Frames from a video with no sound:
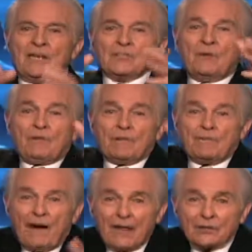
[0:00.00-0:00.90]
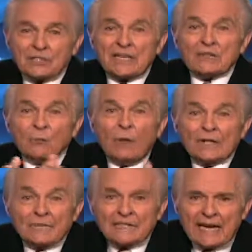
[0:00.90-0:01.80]
So the Father says one
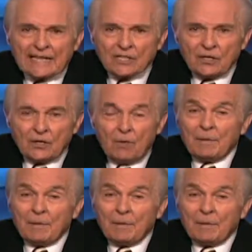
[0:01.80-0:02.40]
of us has to go,